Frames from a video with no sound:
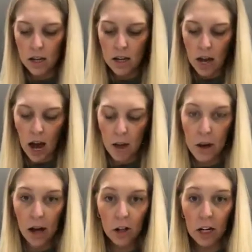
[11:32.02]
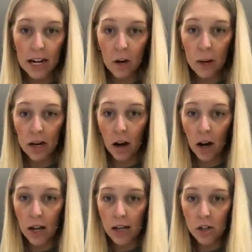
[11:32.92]
Hi, Mallory. Oh my
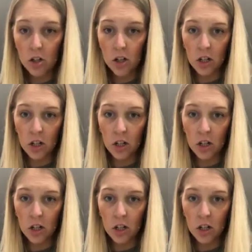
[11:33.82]
gosh.